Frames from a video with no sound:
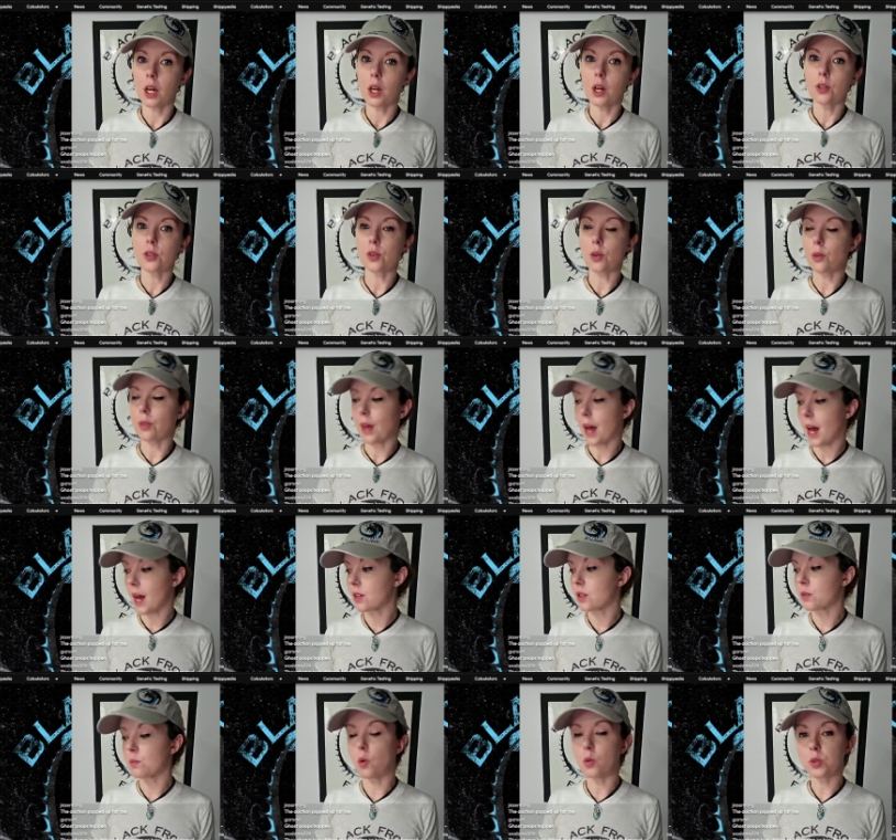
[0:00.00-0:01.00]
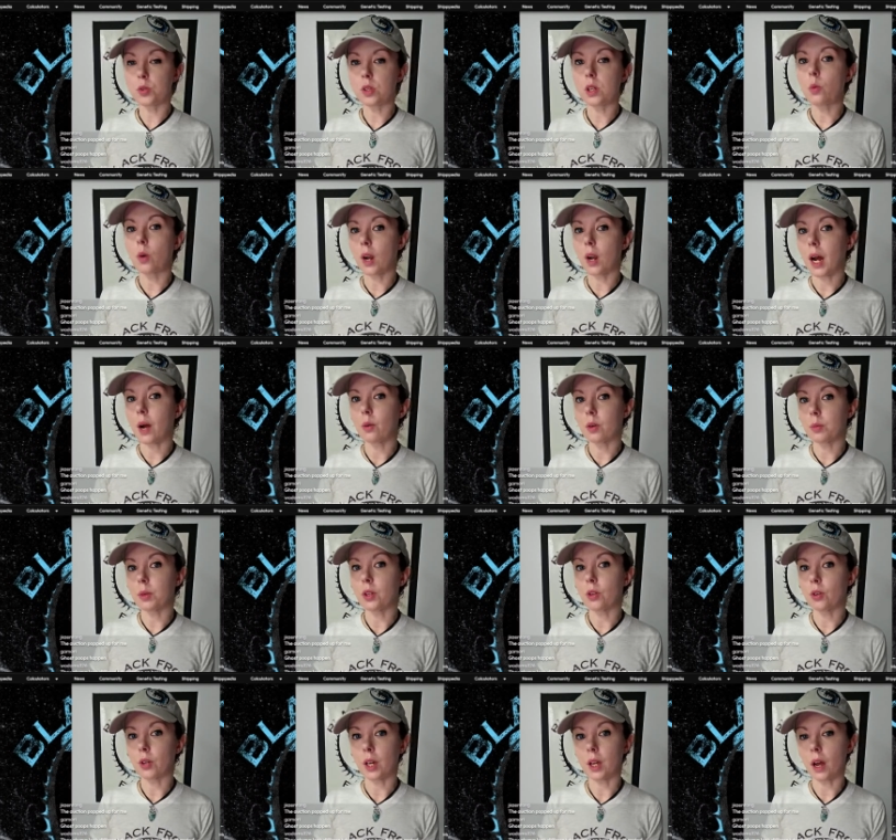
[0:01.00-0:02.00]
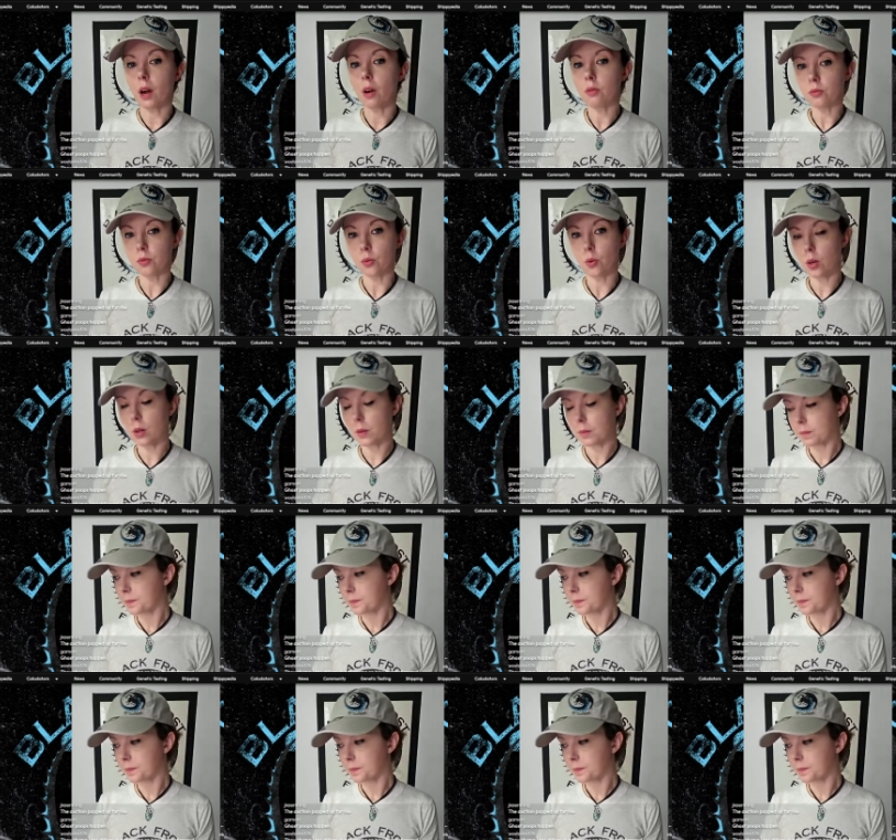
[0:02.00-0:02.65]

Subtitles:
So that is mostly what I would be looking out for.